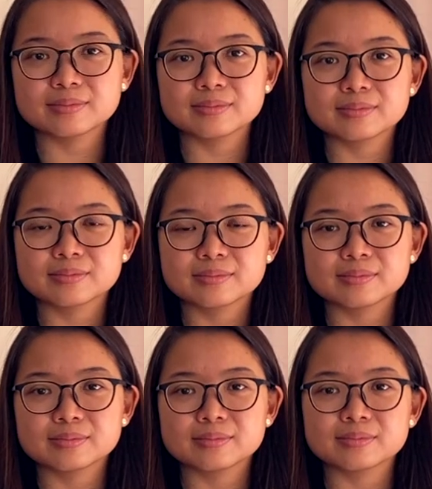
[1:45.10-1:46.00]

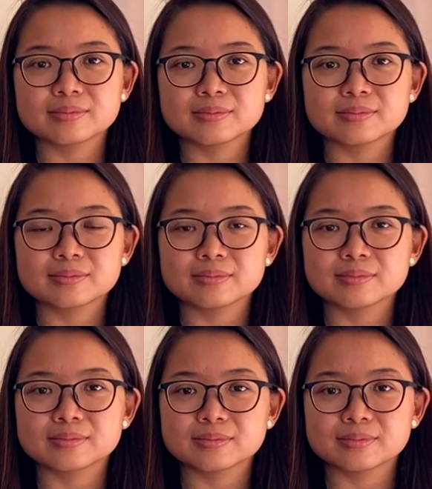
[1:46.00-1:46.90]

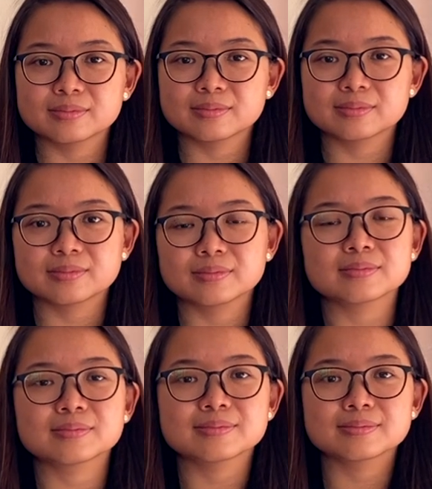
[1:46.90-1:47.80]

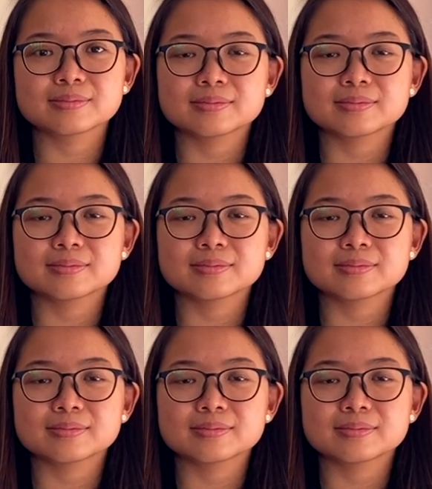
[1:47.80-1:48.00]
No words are spoken by the person on screen.